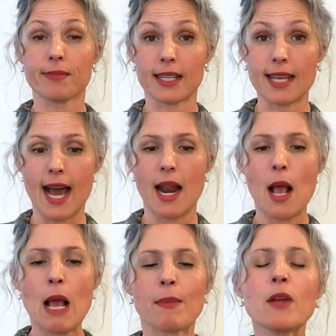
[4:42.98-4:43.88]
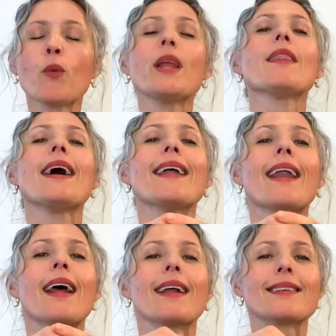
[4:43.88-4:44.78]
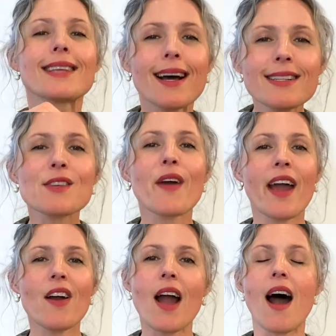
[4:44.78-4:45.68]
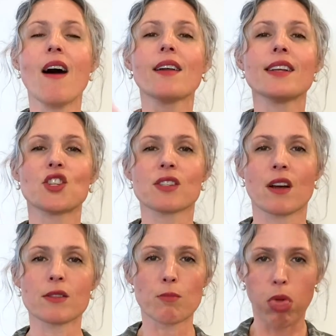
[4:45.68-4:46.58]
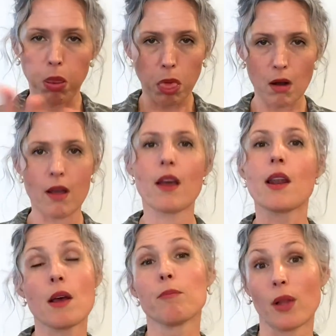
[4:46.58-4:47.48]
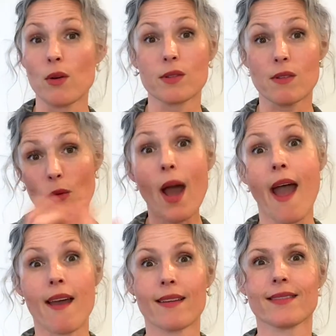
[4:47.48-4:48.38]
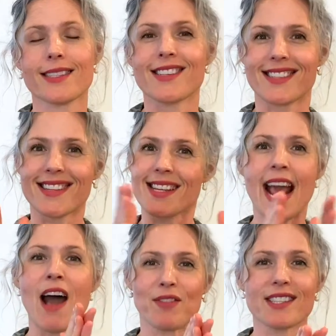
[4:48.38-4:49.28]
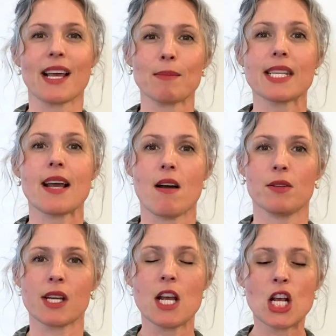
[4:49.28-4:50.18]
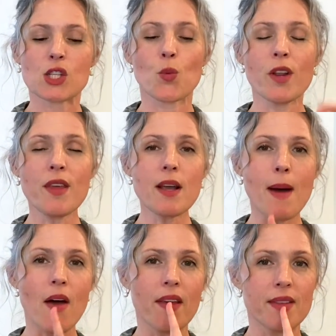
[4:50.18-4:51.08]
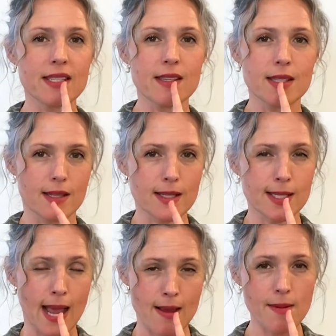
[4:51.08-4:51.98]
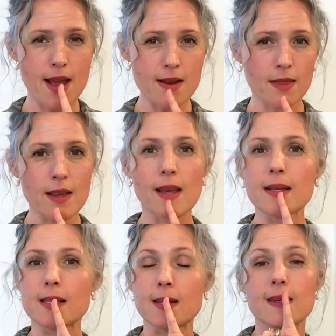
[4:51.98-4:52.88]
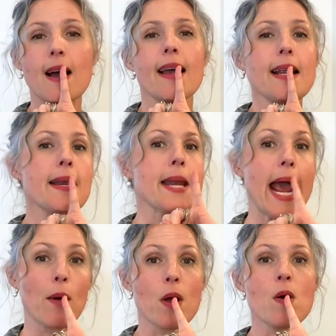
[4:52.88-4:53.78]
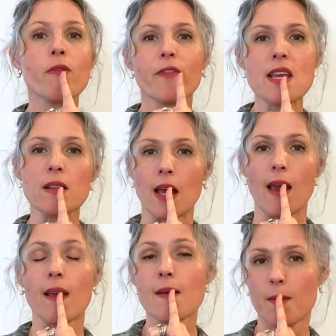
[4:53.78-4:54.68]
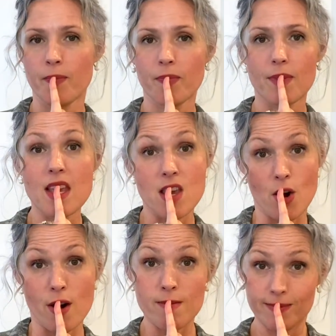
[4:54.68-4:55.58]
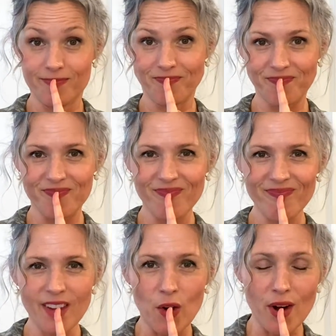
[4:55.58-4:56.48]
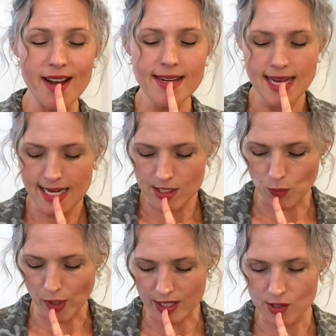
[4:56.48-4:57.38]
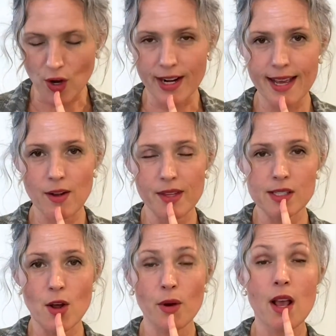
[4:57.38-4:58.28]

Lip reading: that. But if we let tons of air out, it just goes and it blows away. It just doesn't have the same sound. So you want to think about that this is the same kind of thing. It's a tiny narrow feeling here. All right, so we're gonna start again on this note.